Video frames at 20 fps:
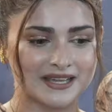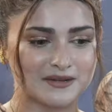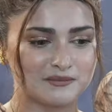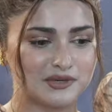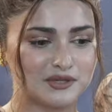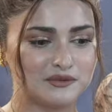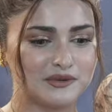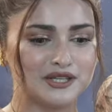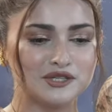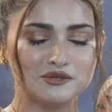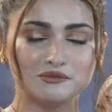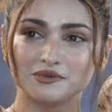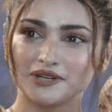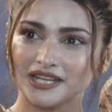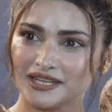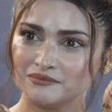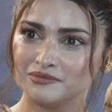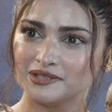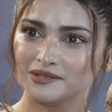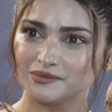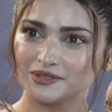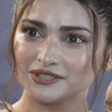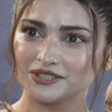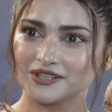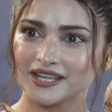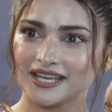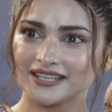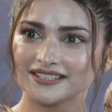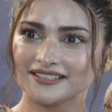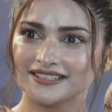But when you bring people
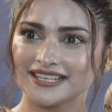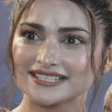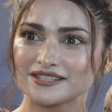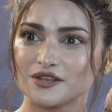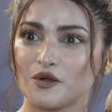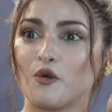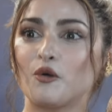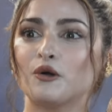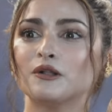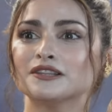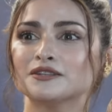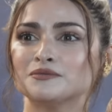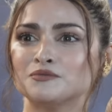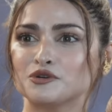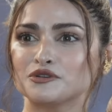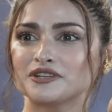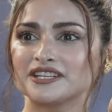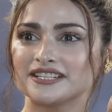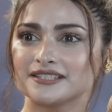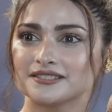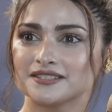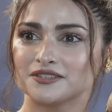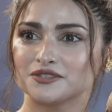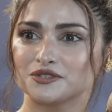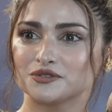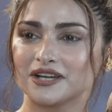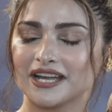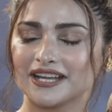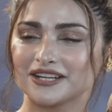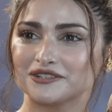together, there's all the more reason
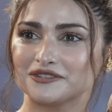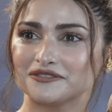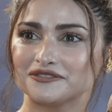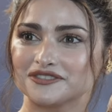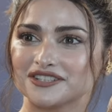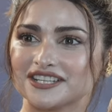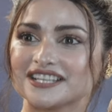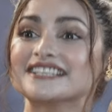to kind of